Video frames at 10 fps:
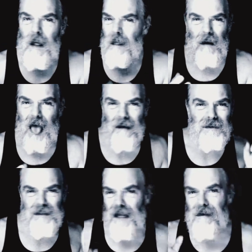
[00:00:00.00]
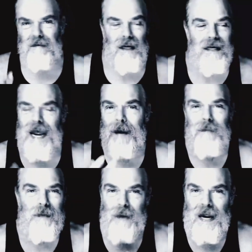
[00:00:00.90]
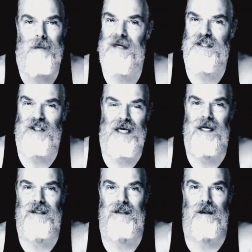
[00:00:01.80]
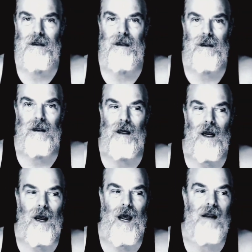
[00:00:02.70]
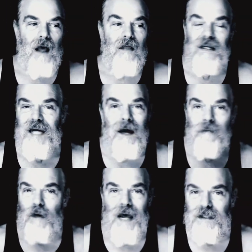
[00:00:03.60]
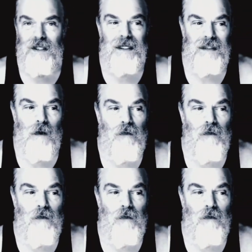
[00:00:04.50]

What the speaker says: namby-pamby shit. And the time for that shit is over.